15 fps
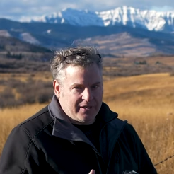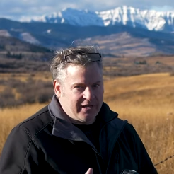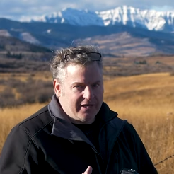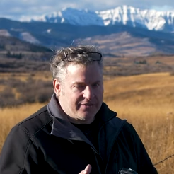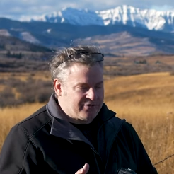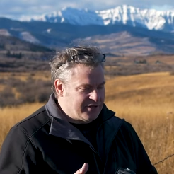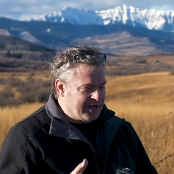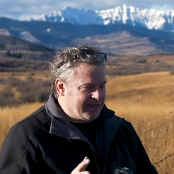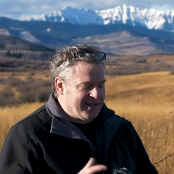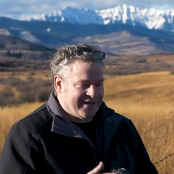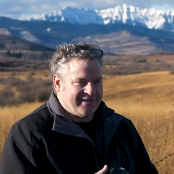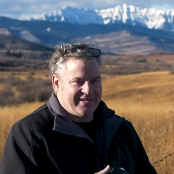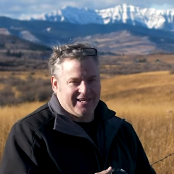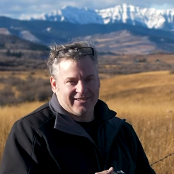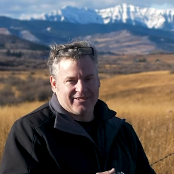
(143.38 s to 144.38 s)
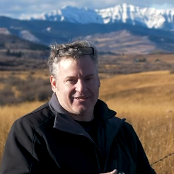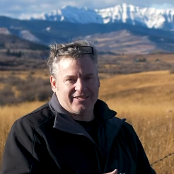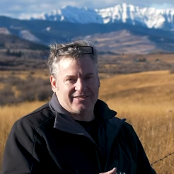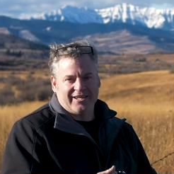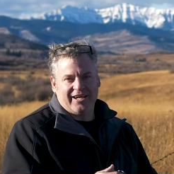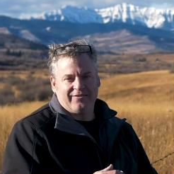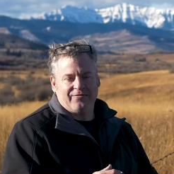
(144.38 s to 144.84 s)
it. It's not a lens
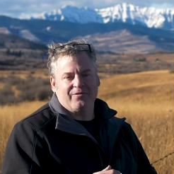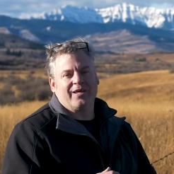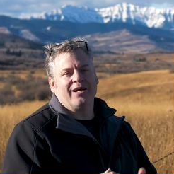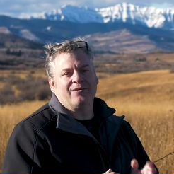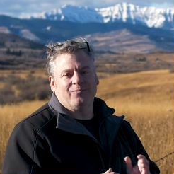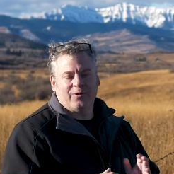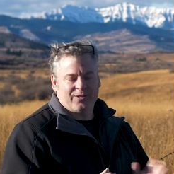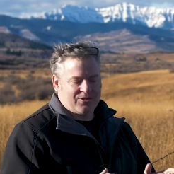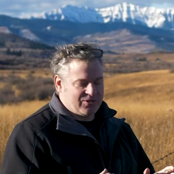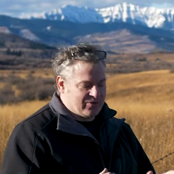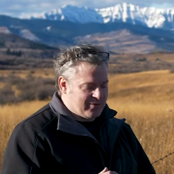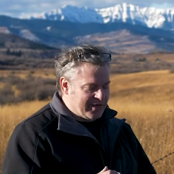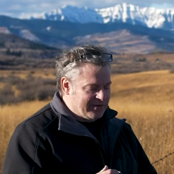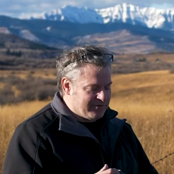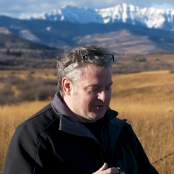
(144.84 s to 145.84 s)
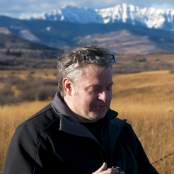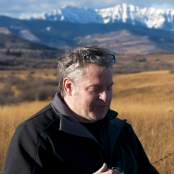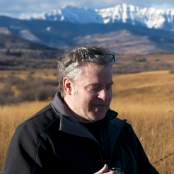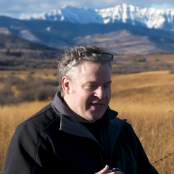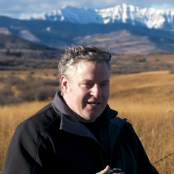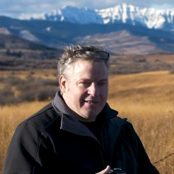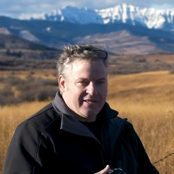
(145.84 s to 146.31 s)
designed for that whatsoever.
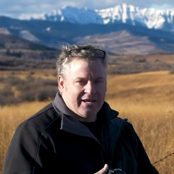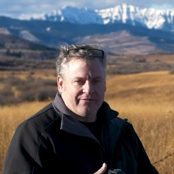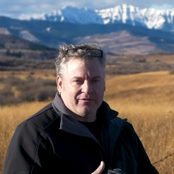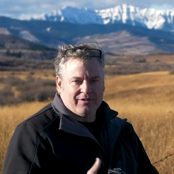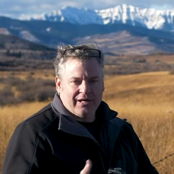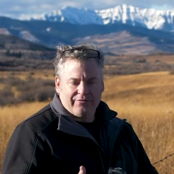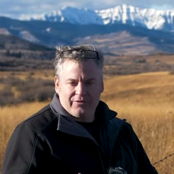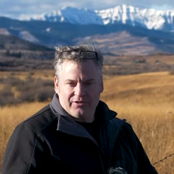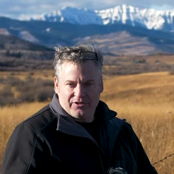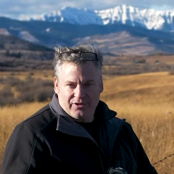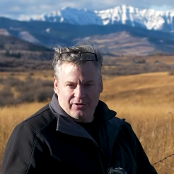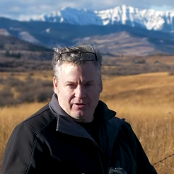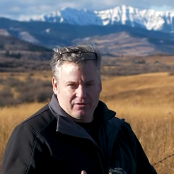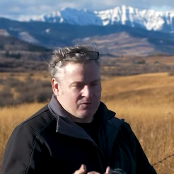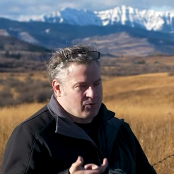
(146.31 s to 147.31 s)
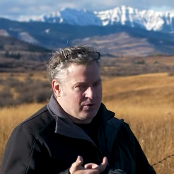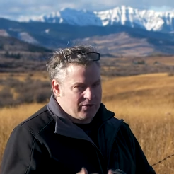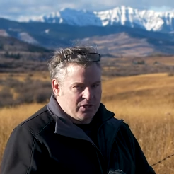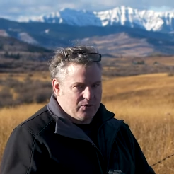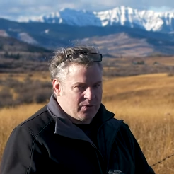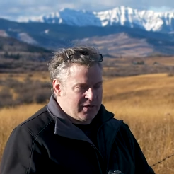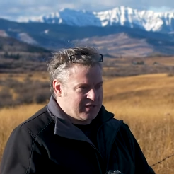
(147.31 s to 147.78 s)
The F11 is going to thwart
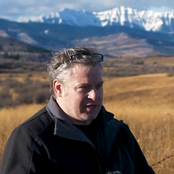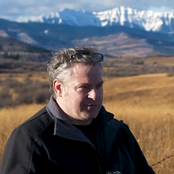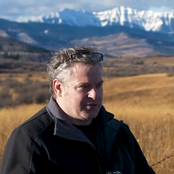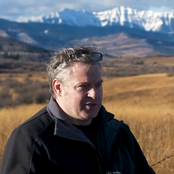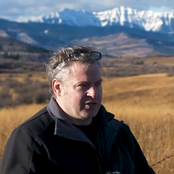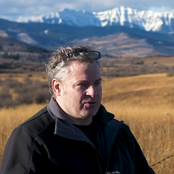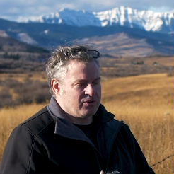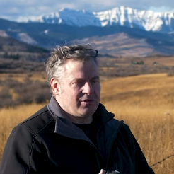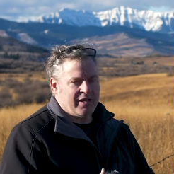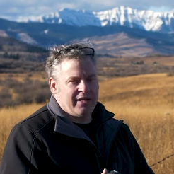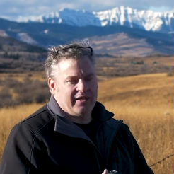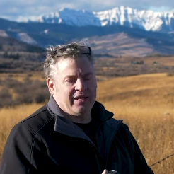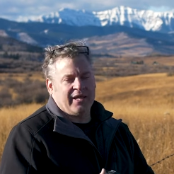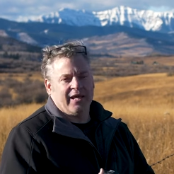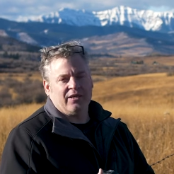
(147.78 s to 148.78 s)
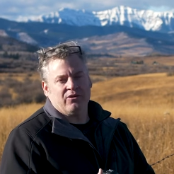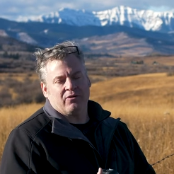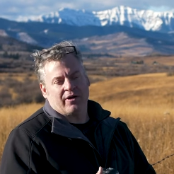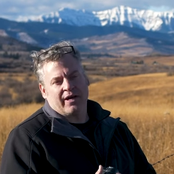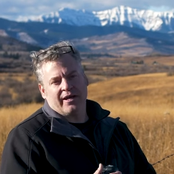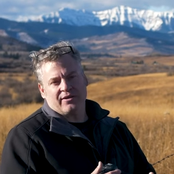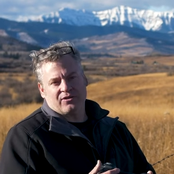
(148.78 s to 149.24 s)
you when it comes to indoor lighting, and your
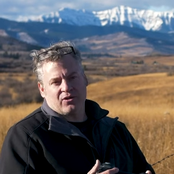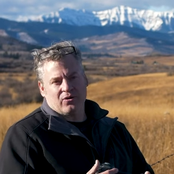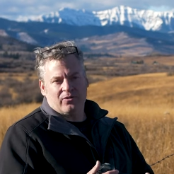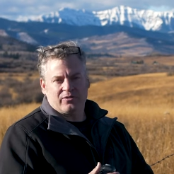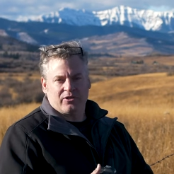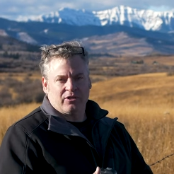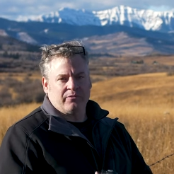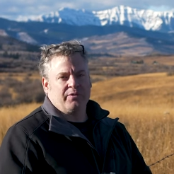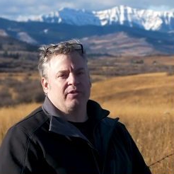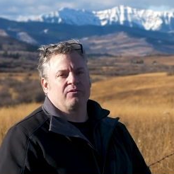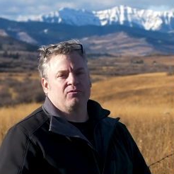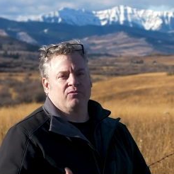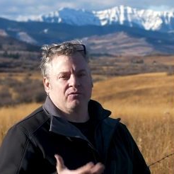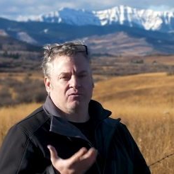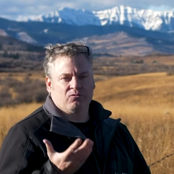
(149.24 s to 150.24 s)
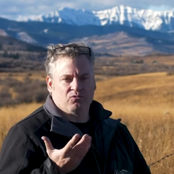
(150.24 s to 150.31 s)
ISO is going to be through the